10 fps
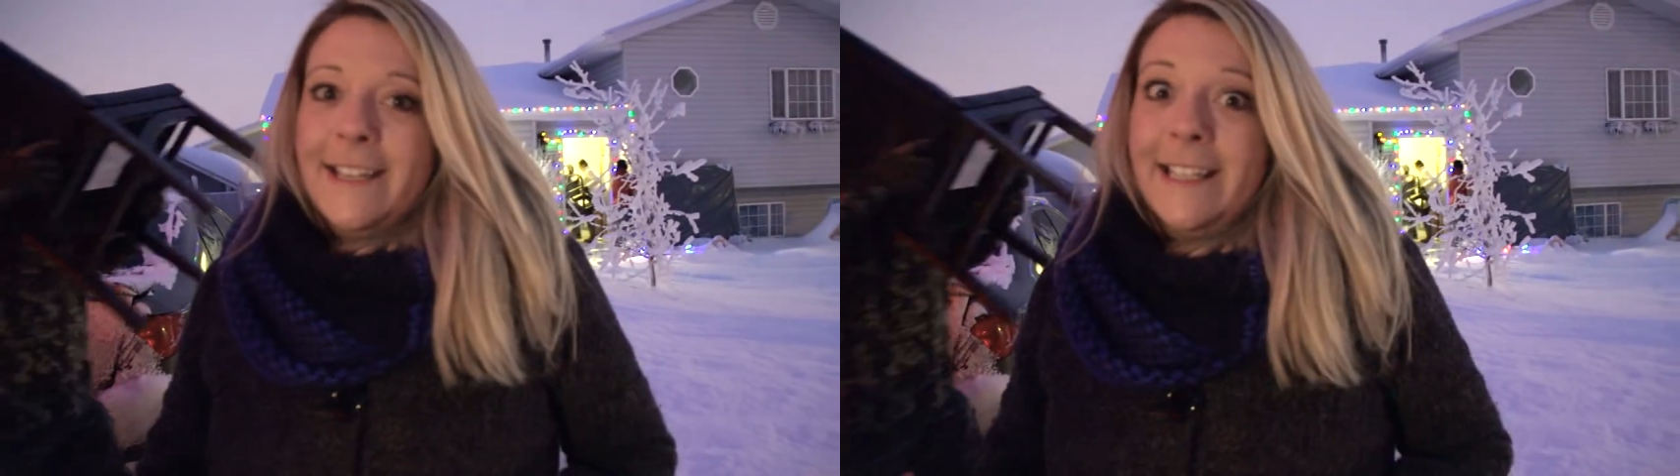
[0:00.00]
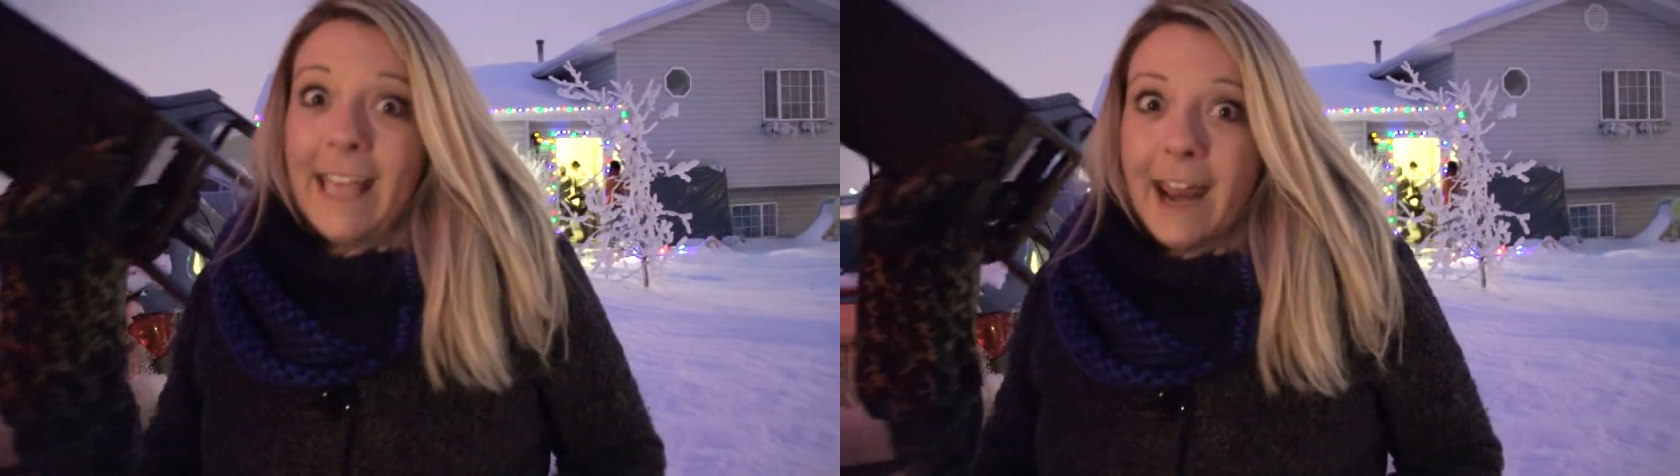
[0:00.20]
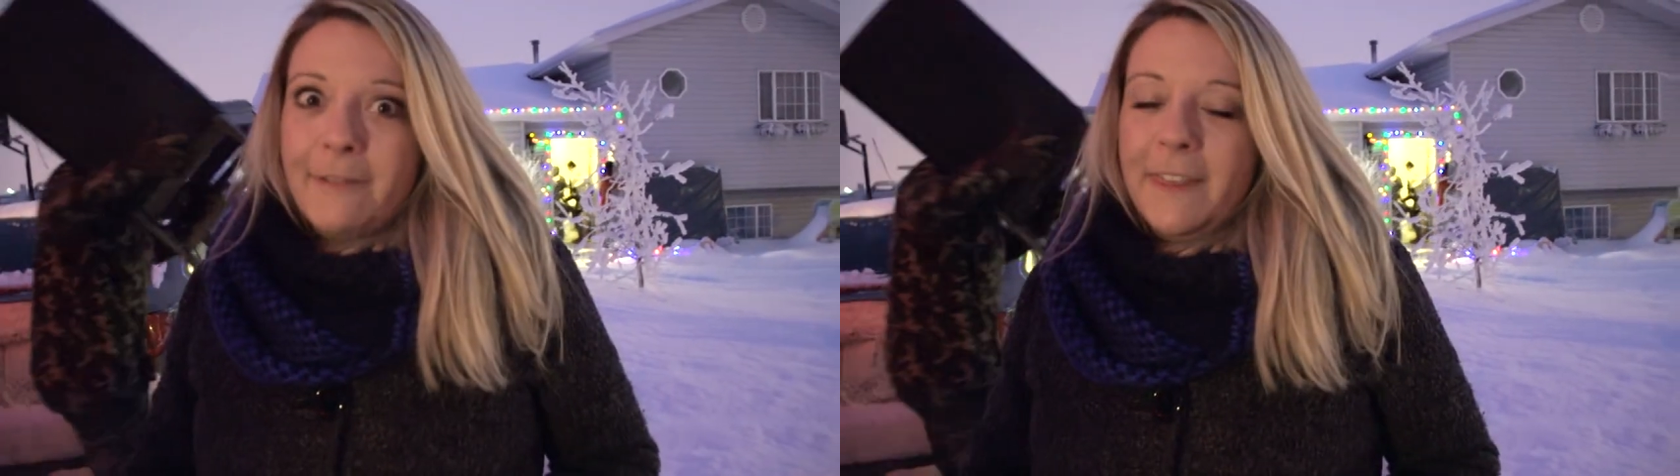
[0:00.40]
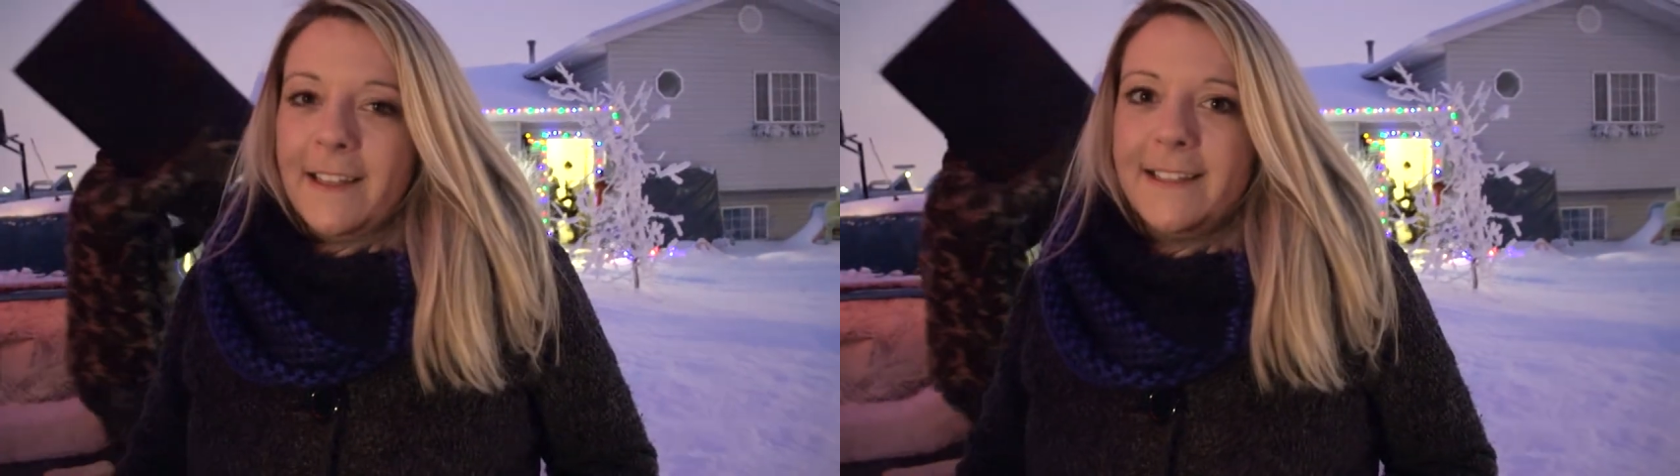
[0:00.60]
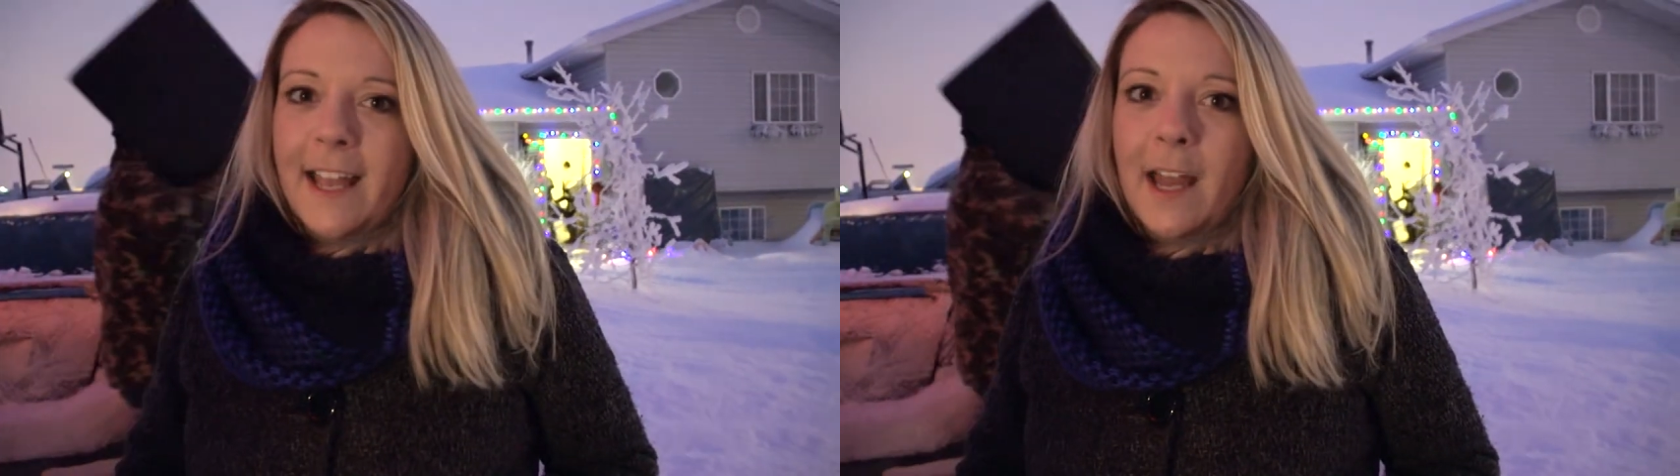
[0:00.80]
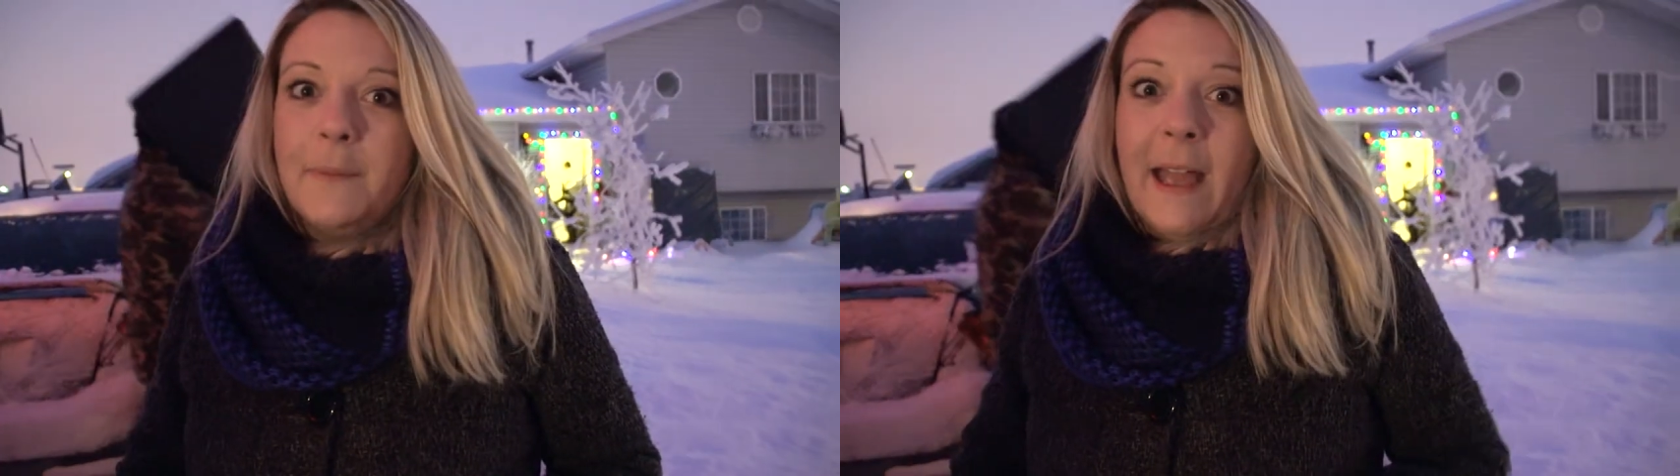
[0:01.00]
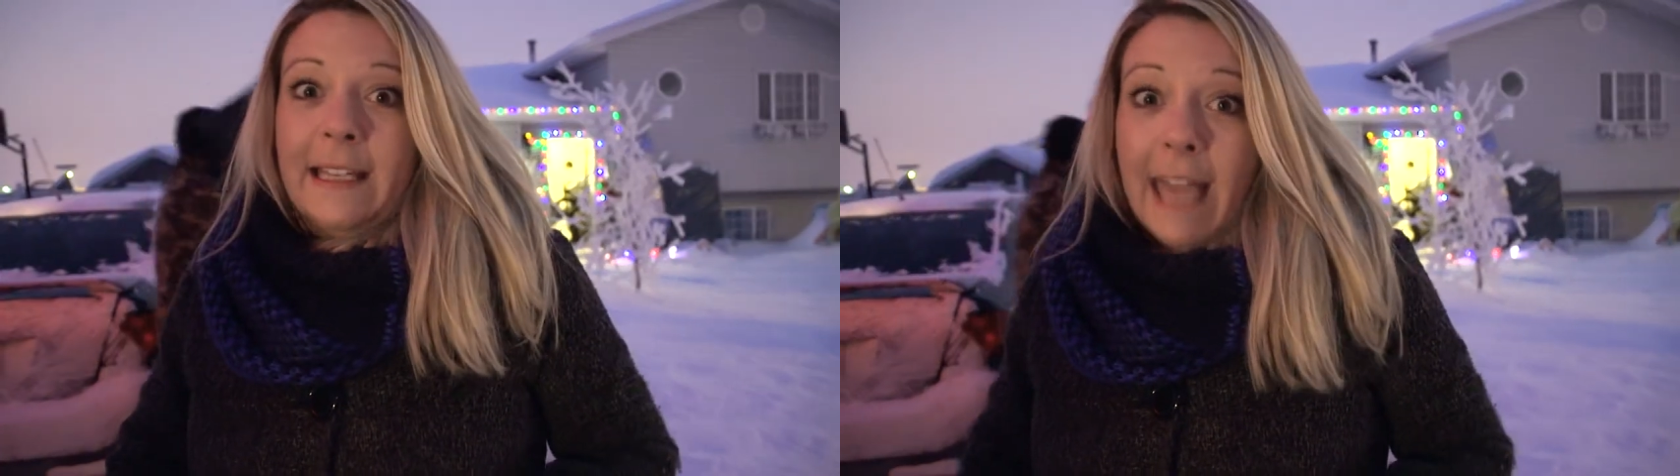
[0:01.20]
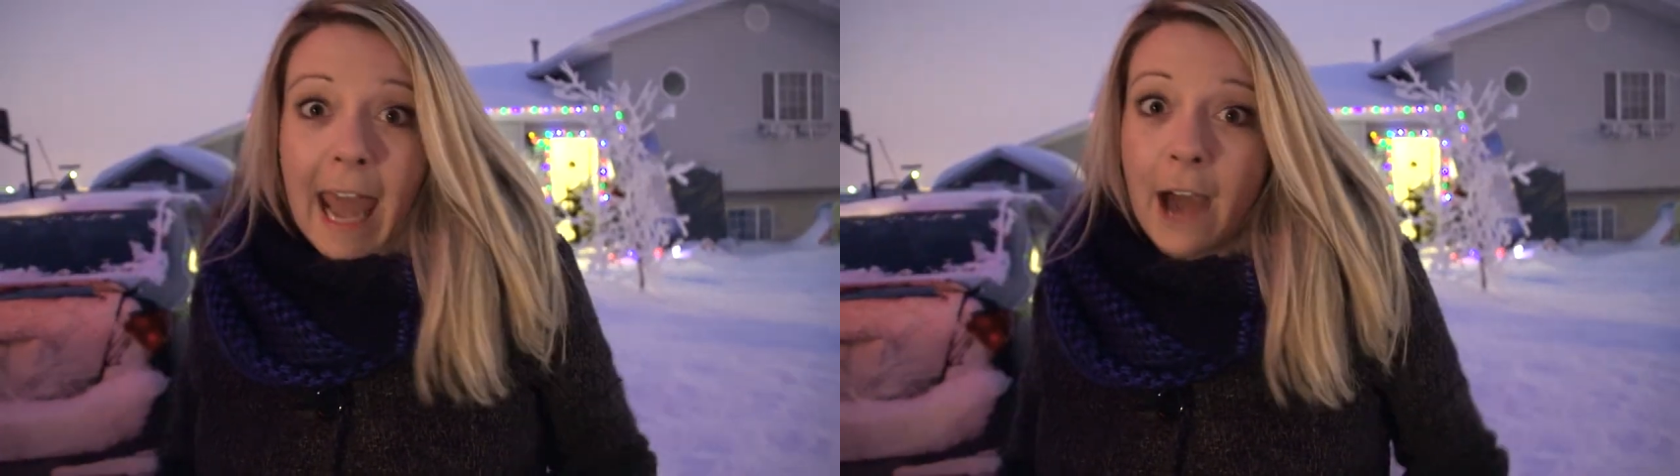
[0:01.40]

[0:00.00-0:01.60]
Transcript: to get everything set up and get